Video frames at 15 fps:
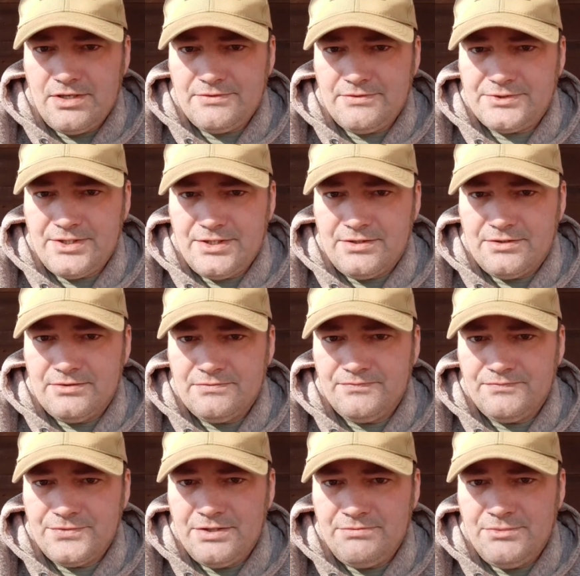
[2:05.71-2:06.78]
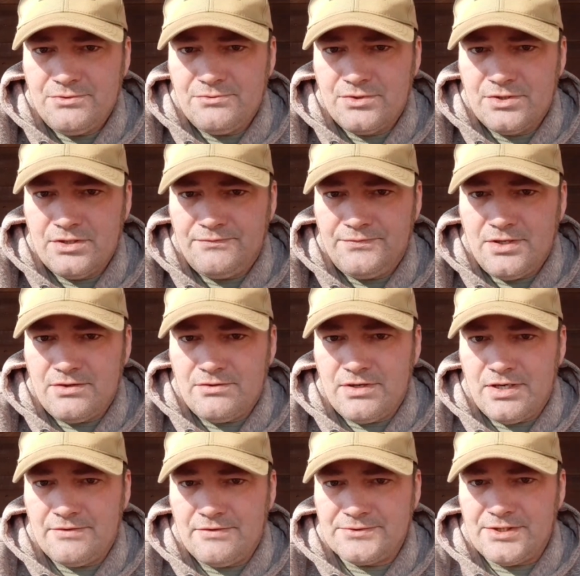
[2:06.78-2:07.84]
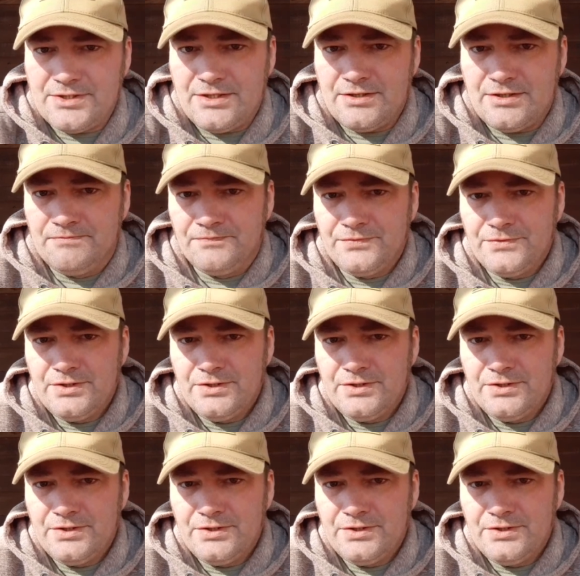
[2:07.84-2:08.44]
have sound? Give me a one if y'all have sound.